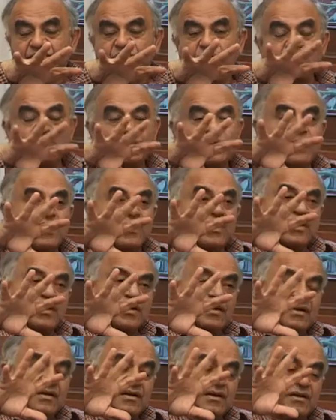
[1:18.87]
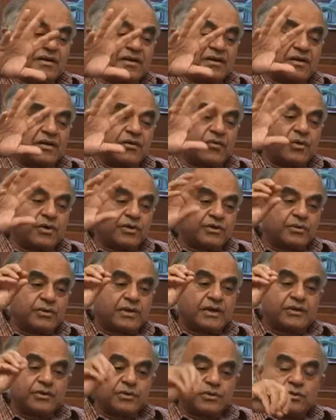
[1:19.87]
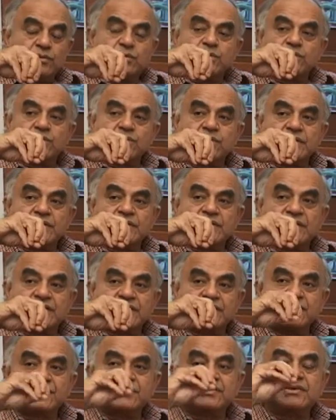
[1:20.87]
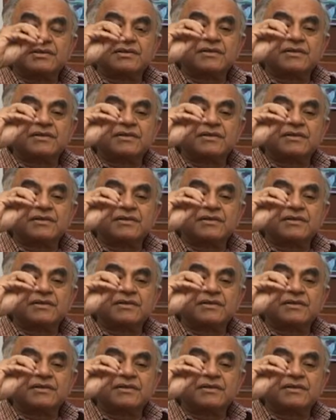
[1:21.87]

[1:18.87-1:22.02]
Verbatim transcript: So, what you can do is